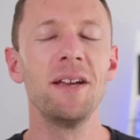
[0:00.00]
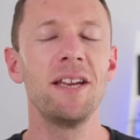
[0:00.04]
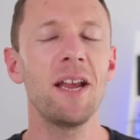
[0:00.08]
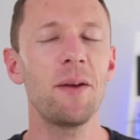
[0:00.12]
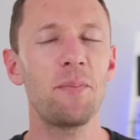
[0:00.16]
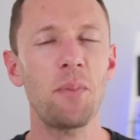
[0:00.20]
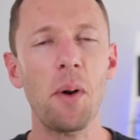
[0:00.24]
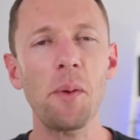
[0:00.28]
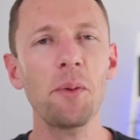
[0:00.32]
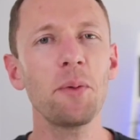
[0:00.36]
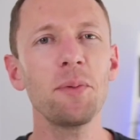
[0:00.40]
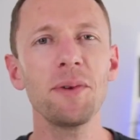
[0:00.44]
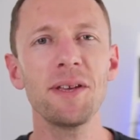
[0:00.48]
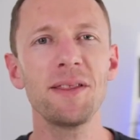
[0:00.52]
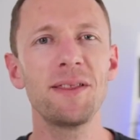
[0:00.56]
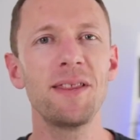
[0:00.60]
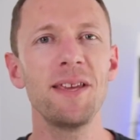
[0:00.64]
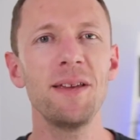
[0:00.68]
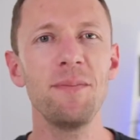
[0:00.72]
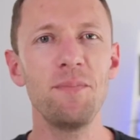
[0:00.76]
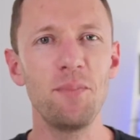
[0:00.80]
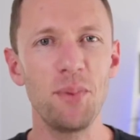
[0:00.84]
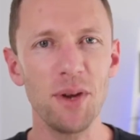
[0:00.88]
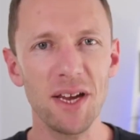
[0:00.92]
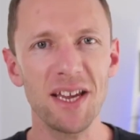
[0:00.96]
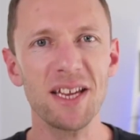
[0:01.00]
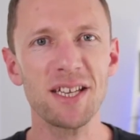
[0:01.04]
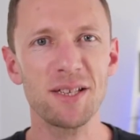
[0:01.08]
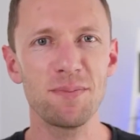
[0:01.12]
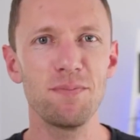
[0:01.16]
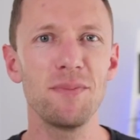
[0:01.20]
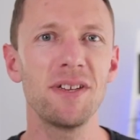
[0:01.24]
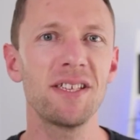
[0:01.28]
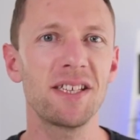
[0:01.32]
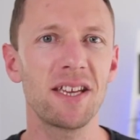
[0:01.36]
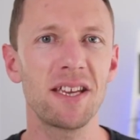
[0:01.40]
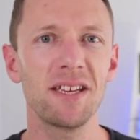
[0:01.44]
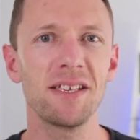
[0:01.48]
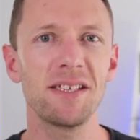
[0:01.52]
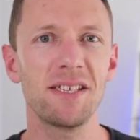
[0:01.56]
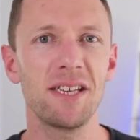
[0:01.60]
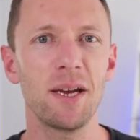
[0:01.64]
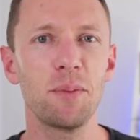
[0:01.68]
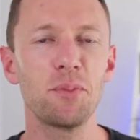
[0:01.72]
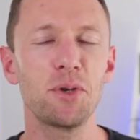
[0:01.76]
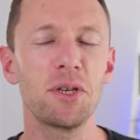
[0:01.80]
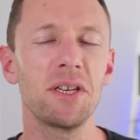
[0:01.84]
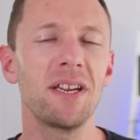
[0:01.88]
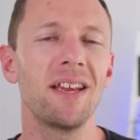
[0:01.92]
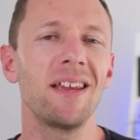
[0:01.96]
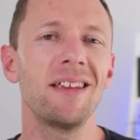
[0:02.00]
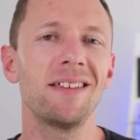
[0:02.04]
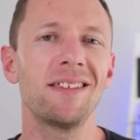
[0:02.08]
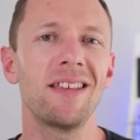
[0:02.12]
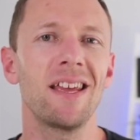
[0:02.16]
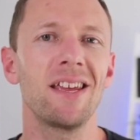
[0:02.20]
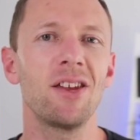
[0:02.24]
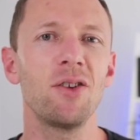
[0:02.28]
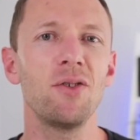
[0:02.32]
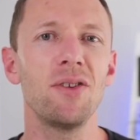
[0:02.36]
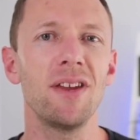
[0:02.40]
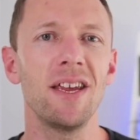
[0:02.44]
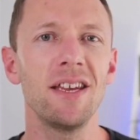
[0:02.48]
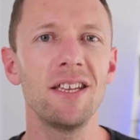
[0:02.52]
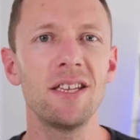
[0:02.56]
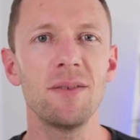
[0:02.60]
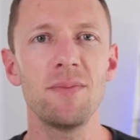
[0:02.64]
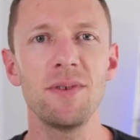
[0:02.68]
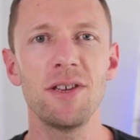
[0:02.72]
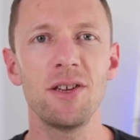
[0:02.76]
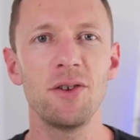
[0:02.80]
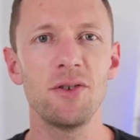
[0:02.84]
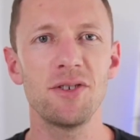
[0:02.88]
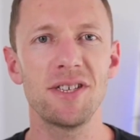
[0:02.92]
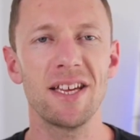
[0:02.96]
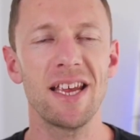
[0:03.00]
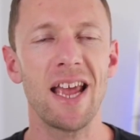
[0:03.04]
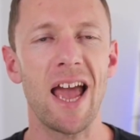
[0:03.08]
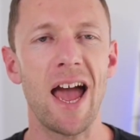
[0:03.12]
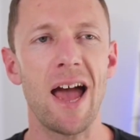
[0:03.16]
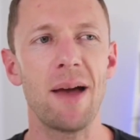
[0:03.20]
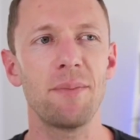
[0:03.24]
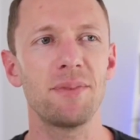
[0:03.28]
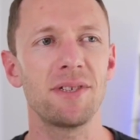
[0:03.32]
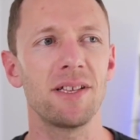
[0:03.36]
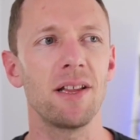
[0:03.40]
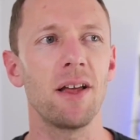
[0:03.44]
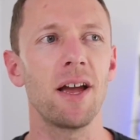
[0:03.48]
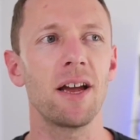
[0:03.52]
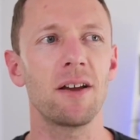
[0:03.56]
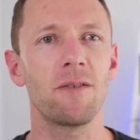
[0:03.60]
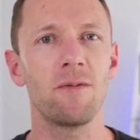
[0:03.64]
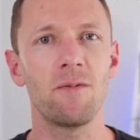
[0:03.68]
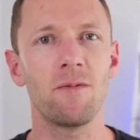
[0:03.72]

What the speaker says: Now probably the biggest misconception is that you need to be using apps like